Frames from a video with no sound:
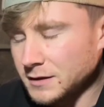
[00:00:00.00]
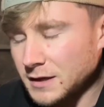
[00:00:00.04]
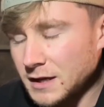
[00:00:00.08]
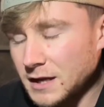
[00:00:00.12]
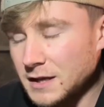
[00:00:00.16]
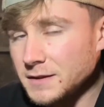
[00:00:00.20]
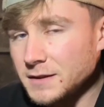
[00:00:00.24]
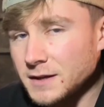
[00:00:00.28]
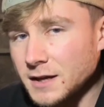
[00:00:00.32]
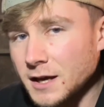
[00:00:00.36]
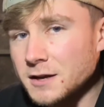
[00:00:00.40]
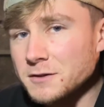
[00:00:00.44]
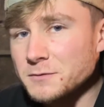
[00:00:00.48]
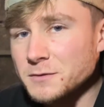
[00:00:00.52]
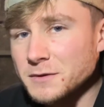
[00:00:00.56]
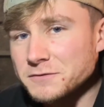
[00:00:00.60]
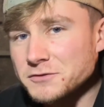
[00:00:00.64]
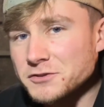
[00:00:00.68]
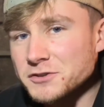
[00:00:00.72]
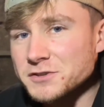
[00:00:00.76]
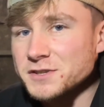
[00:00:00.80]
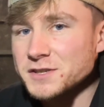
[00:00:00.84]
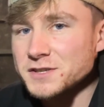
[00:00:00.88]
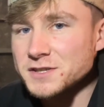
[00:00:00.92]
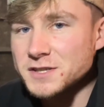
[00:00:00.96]
in the end we've
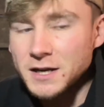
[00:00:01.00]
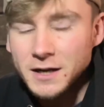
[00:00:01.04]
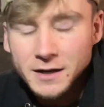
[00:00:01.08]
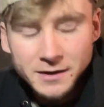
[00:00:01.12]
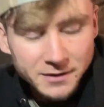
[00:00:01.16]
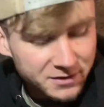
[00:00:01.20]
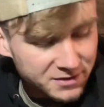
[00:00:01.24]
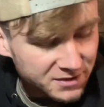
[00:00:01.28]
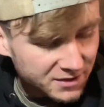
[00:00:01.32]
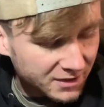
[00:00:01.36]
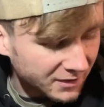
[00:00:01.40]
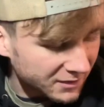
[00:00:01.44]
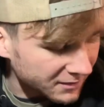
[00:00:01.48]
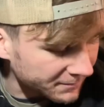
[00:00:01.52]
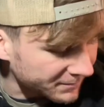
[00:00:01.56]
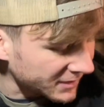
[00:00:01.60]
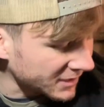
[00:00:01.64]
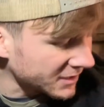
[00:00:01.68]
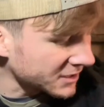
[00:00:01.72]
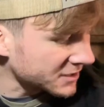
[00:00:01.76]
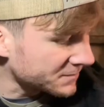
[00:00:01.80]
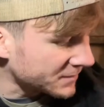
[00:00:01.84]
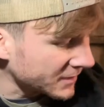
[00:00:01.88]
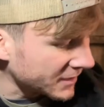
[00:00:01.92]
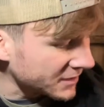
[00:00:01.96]
just decided to get the
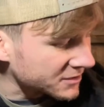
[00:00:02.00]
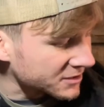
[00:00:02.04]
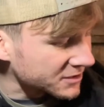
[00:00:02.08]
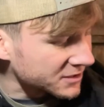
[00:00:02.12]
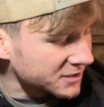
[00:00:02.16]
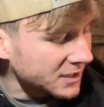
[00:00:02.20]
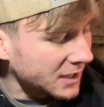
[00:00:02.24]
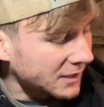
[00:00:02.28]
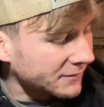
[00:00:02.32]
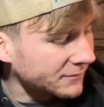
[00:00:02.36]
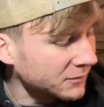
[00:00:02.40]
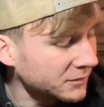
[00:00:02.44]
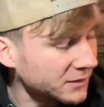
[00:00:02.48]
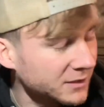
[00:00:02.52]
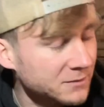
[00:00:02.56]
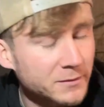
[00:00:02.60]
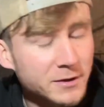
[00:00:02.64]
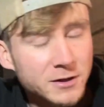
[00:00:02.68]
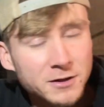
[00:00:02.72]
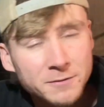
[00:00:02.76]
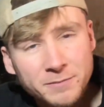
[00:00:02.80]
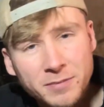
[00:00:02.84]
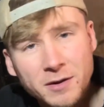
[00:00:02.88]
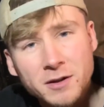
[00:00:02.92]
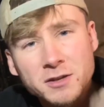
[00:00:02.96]
biggest piece of scaffolding
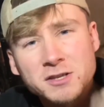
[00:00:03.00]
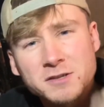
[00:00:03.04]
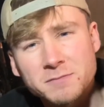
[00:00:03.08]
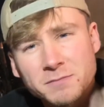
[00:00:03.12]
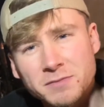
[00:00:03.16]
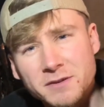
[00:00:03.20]
we could possibly